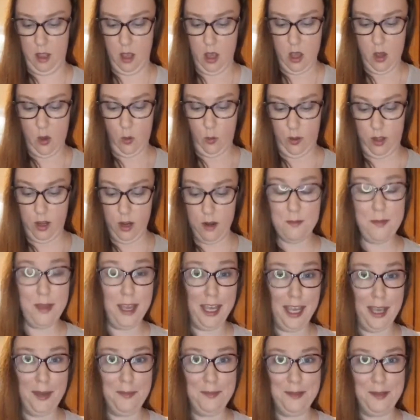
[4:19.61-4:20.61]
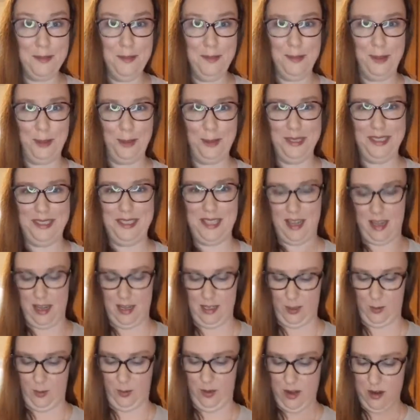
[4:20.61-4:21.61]
We are making mimosas.
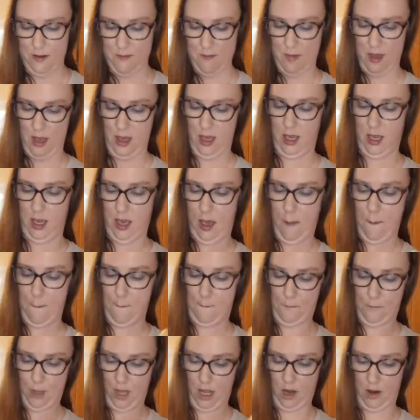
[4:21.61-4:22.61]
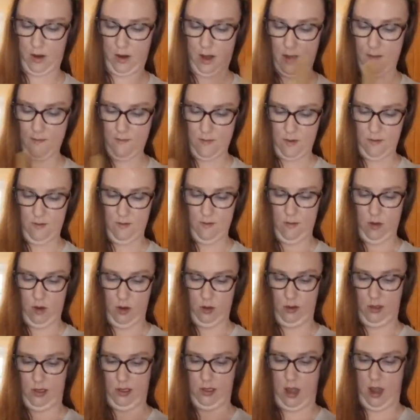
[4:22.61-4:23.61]
We are making a berry
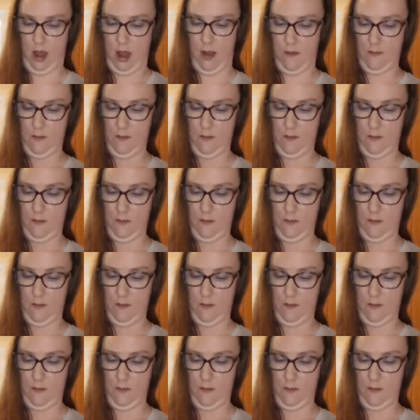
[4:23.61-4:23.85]
mimosa.